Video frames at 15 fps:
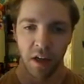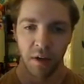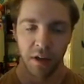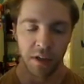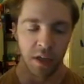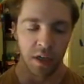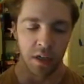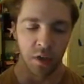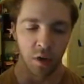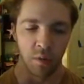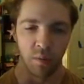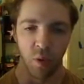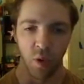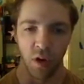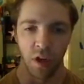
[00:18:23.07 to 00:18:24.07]
because at a
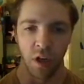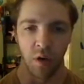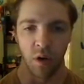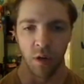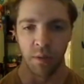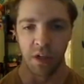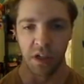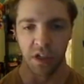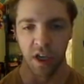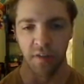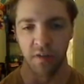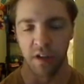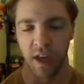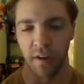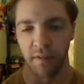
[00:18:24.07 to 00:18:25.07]
certain point you don't want to be a slave
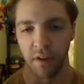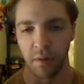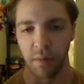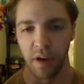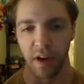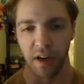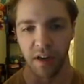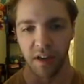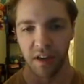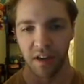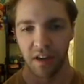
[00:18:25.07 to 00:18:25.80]
to that feedback.